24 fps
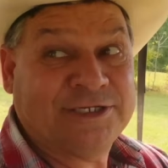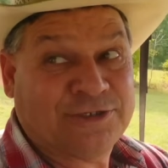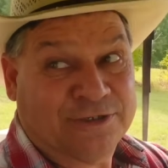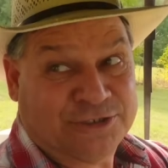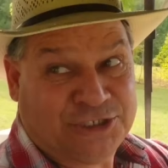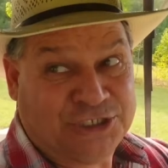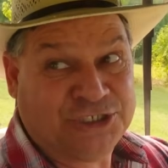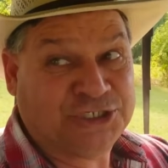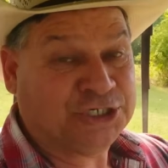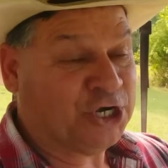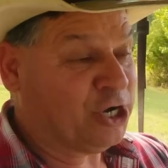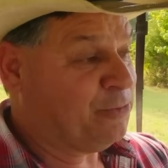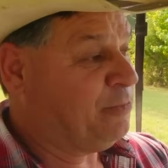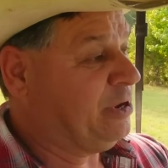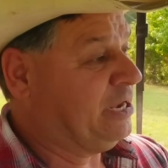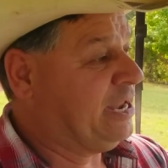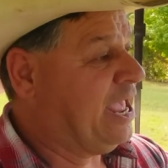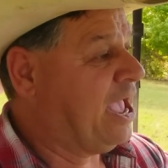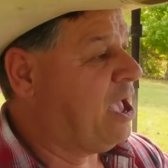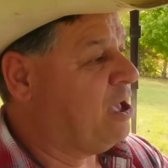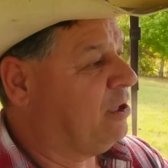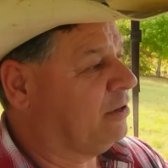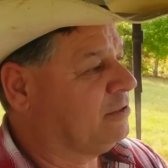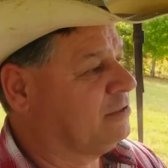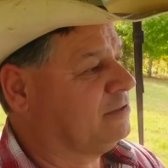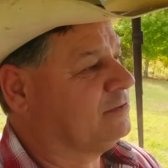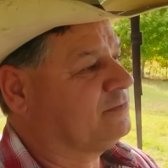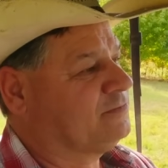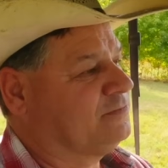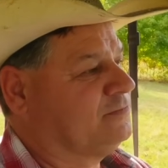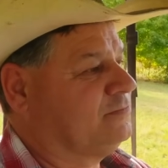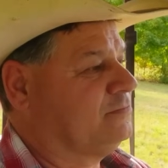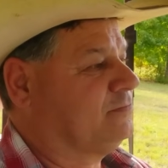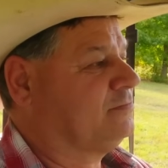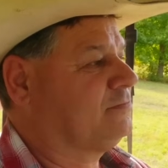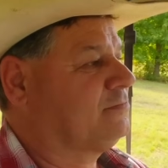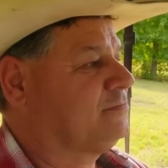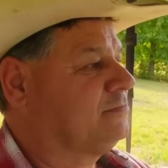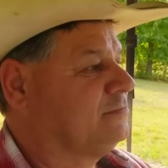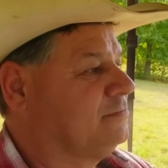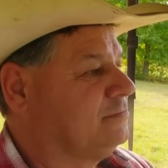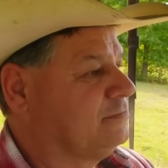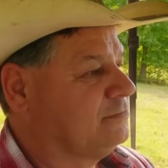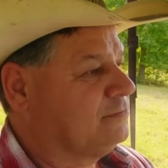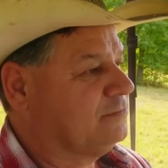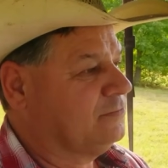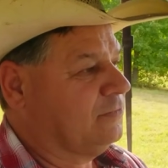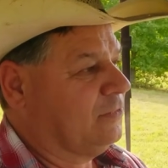so she jerked me down,
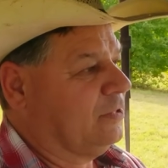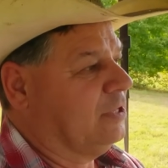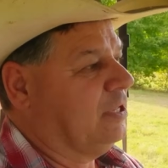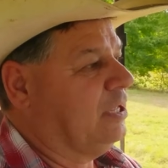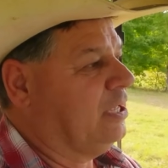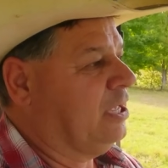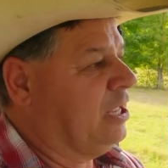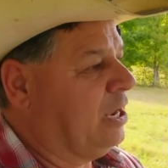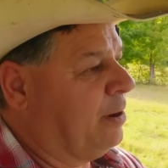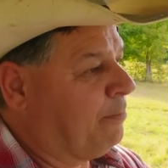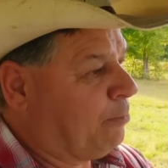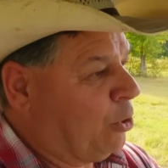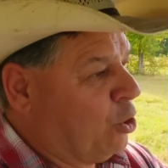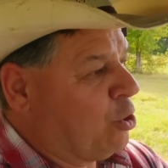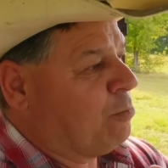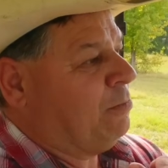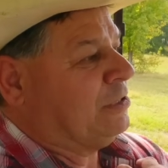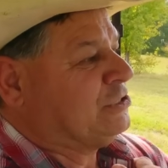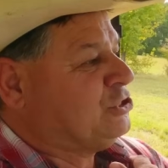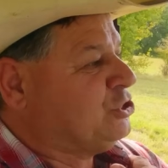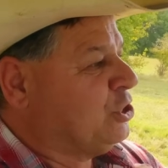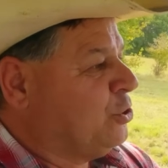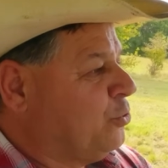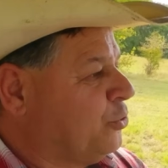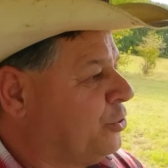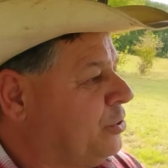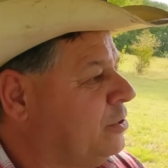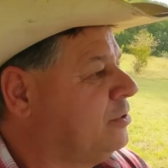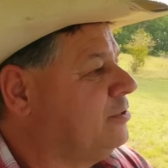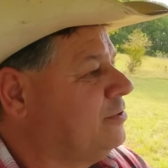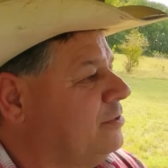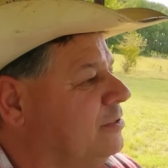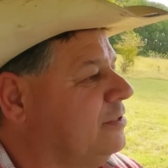and it broke my shoulder.